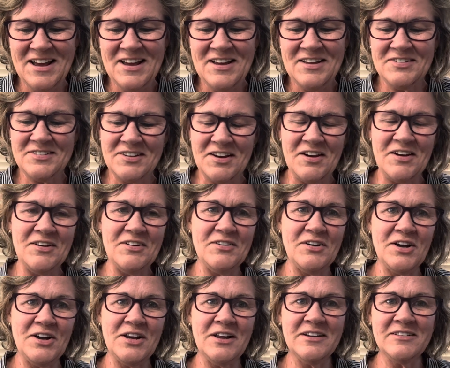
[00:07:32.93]
So
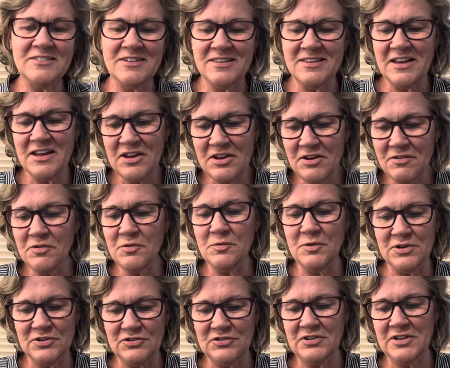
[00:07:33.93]
I'd like to thank you for
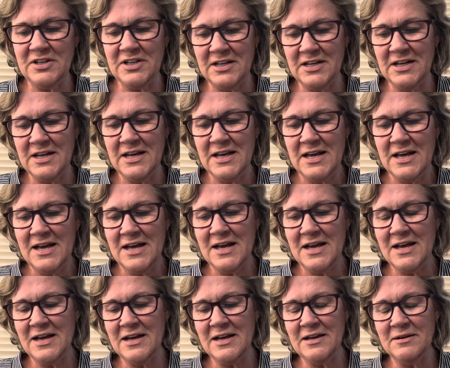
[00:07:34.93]
watching.
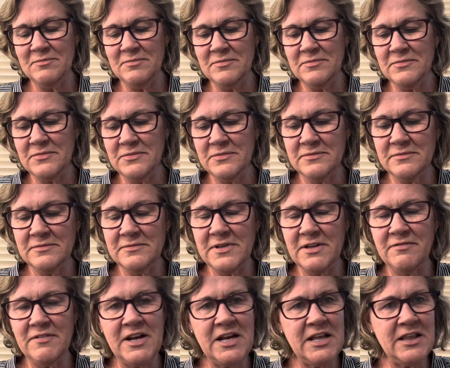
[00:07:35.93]

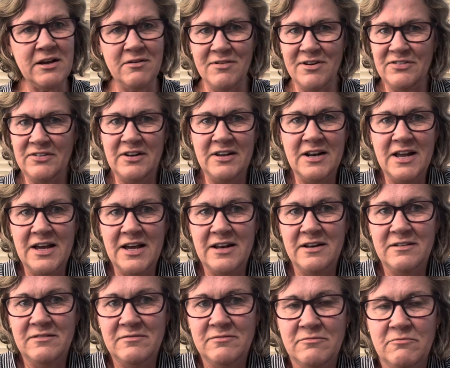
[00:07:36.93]
If anything resonated,